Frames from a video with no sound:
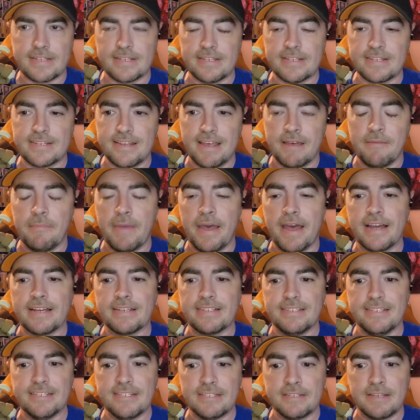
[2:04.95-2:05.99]
and Sam
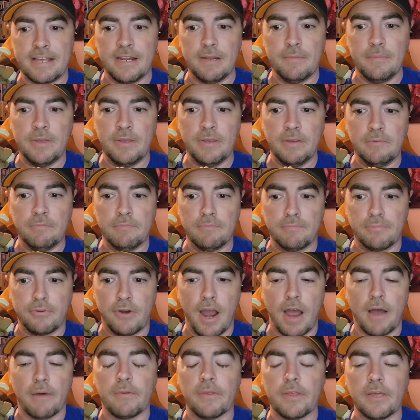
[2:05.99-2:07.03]
Maggs has got to be
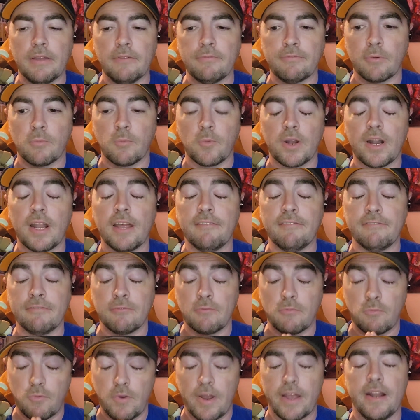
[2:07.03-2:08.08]
probably, from what I've
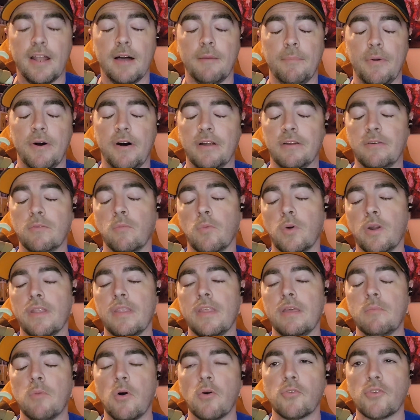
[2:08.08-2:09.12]
read up on, one of
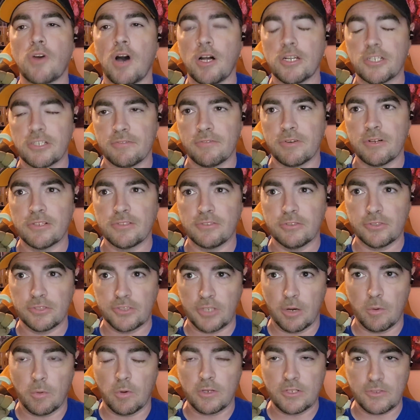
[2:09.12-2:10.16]
the most controversial
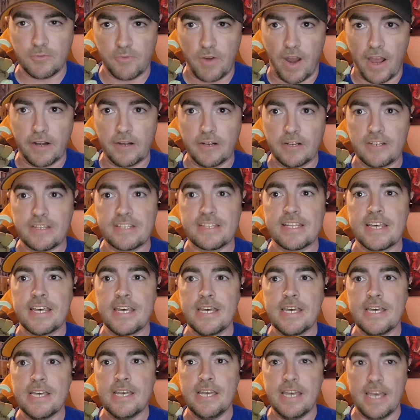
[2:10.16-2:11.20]
Star Wars writers
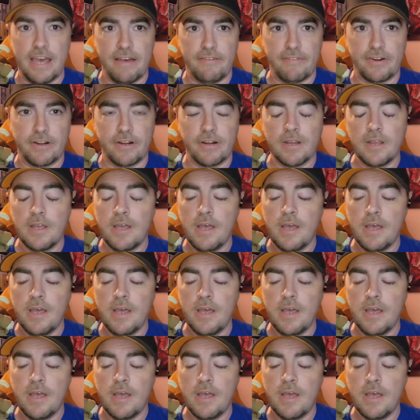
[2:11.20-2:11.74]
ever.